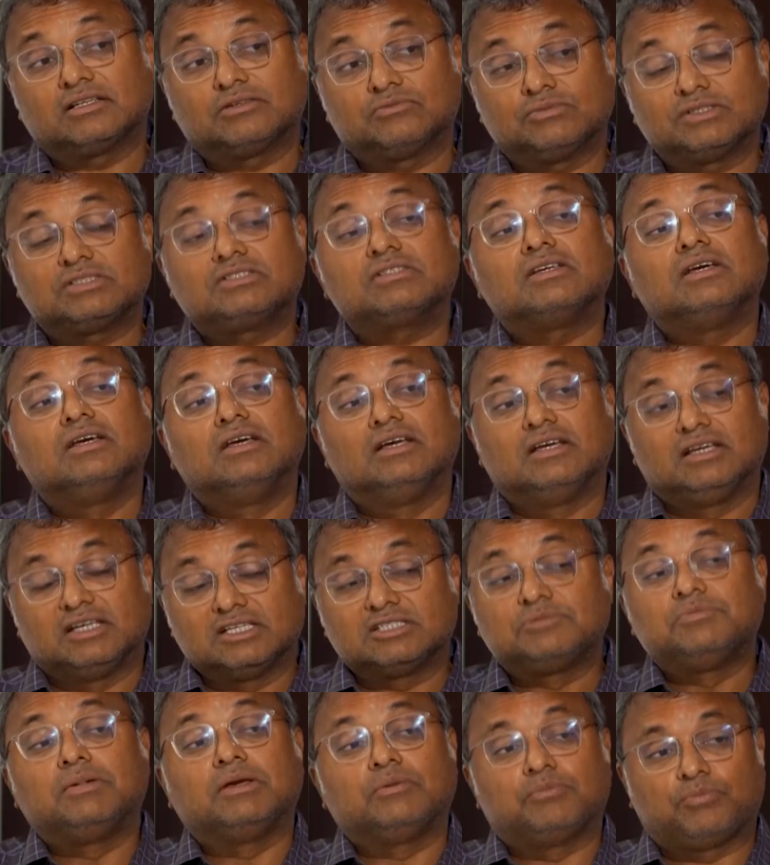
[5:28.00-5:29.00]
in which
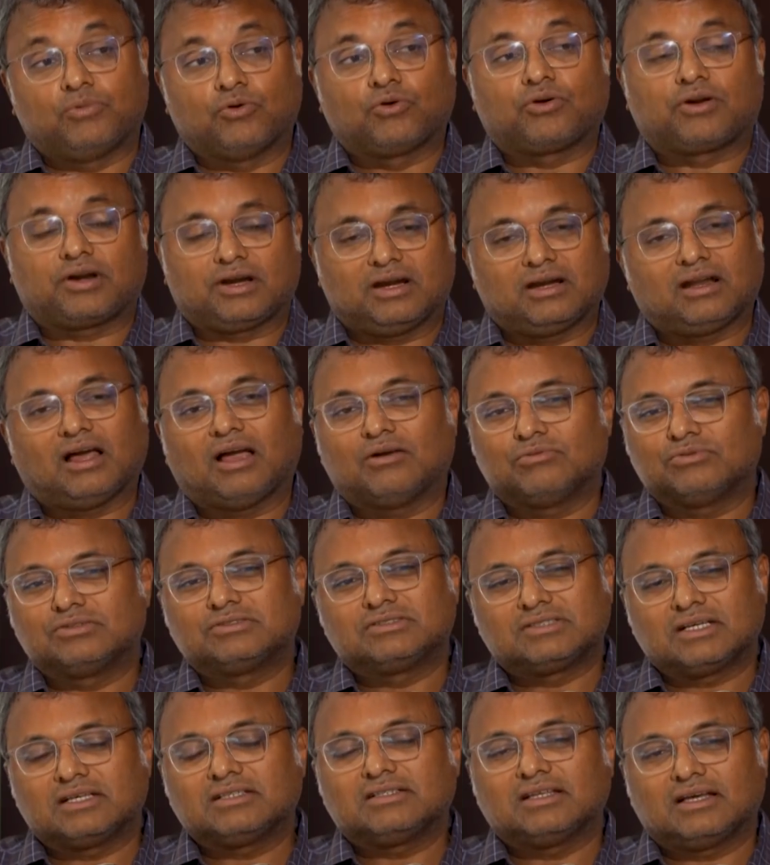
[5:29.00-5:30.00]
it's being portrayed. I would
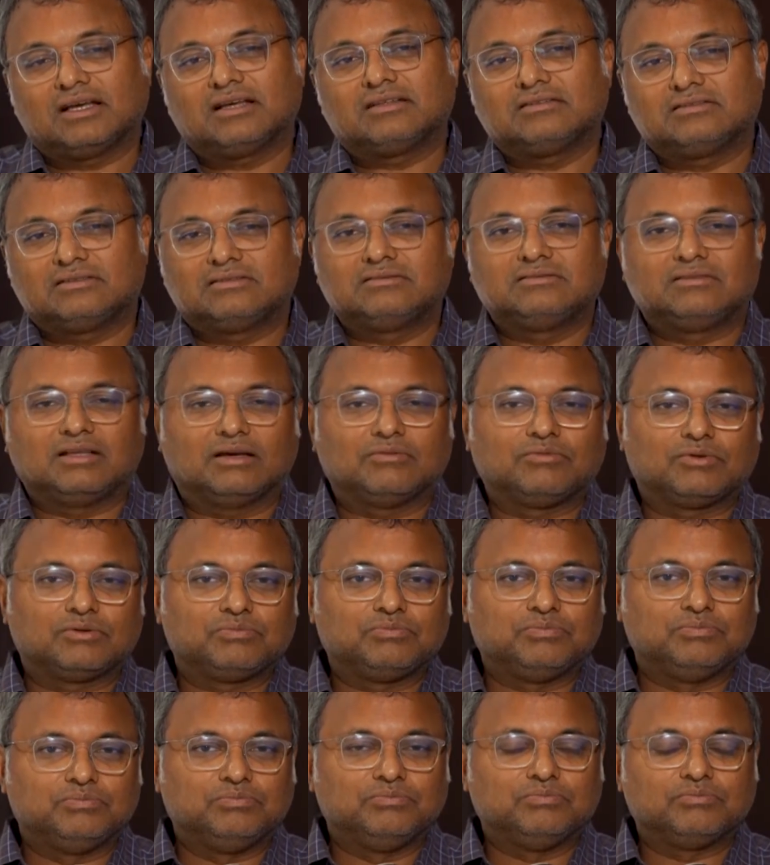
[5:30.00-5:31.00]
say they
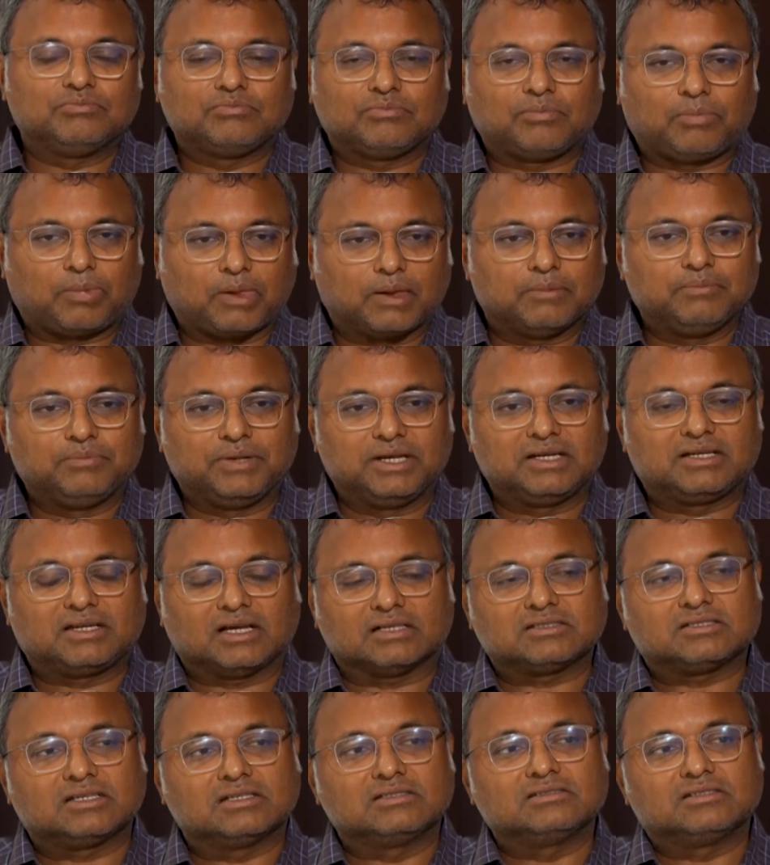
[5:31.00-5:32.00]
would be
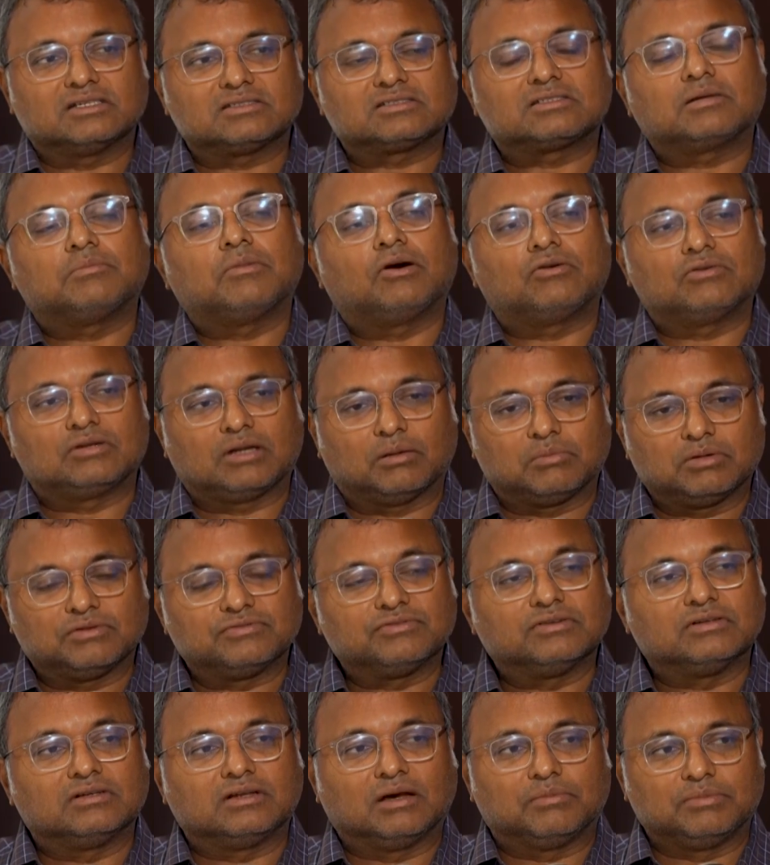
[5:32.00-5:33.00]
touching just about
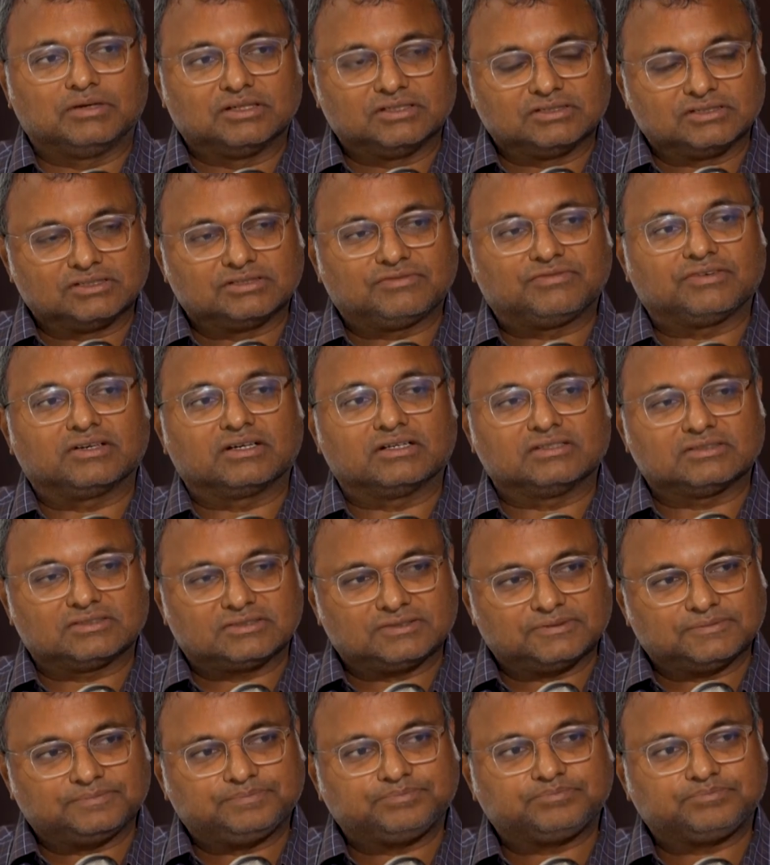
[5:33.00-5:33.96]
double-digit figures.